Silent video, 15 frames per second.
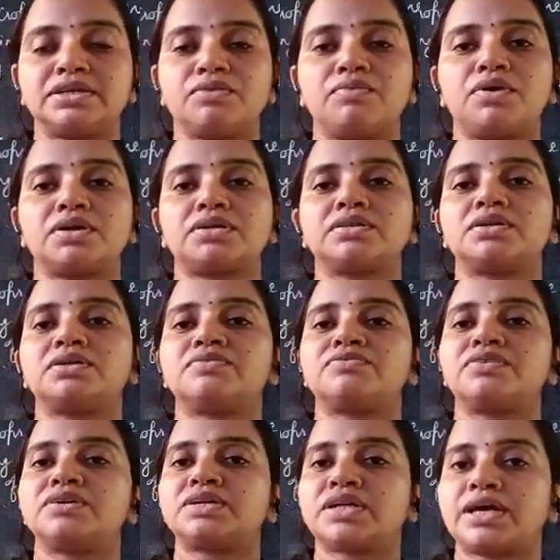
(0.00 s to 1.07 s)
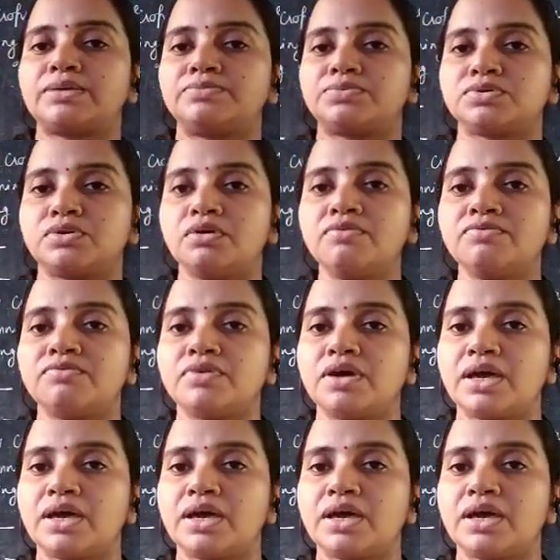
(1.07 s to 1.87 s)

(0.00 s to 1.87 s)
and what are the different types of